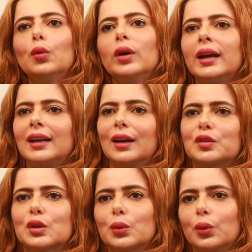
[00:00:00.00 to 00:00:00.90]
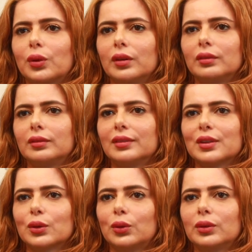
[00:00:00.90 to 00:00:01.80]
food and he loves to cook.
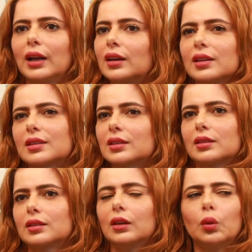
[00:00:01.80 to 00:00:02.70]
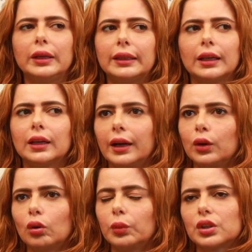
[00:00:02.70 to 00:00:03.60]
So that is the only thing I
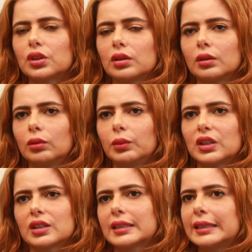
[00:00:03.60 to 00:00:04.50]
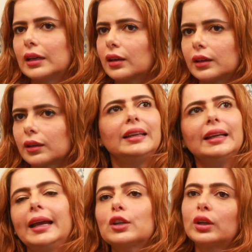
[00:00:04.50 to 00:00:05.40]
know, which you know, which is a secret. He
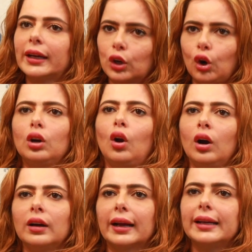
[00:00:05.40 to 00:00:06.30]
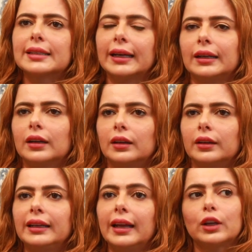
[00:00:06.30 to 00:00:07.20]
likes to take long rides, and uh,
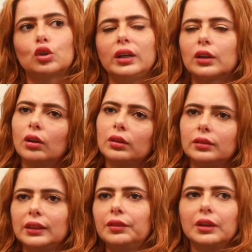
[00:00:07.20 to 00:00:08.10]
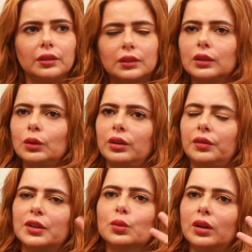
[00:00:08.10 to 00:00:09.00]
he likes to eat on, even in, you know,
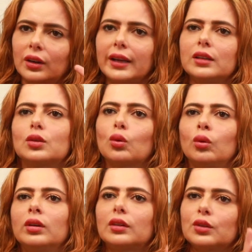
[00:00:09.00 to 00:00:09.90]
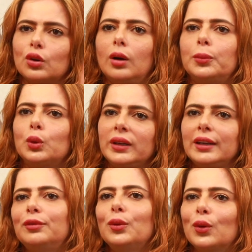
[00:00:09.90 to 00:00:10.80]
if it's one nice road shop to
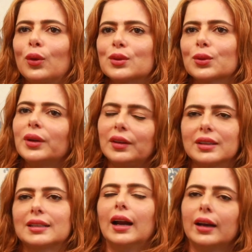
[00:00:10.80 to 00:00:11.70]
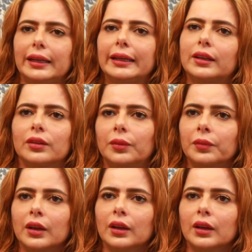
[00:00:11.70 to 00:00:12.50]
eat food also, he will stand and eat, you know.